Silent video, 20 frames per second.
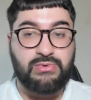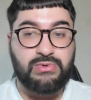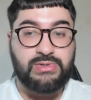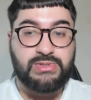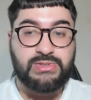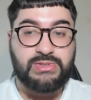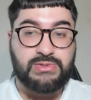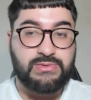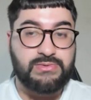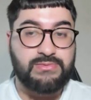
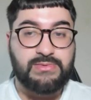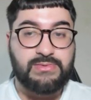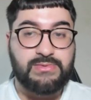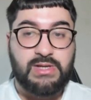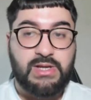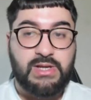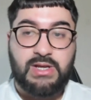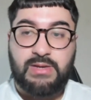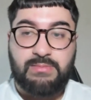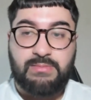So
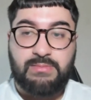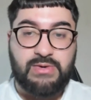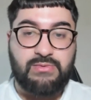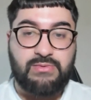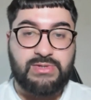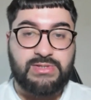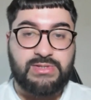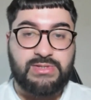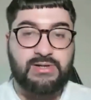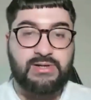Brennan Ward's
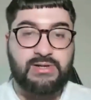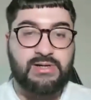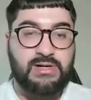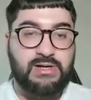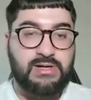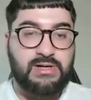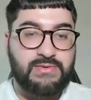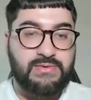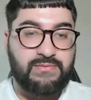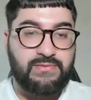a
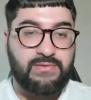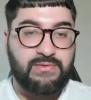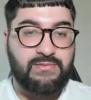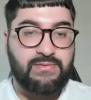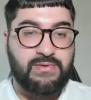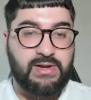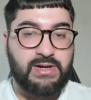knockout, fun fight.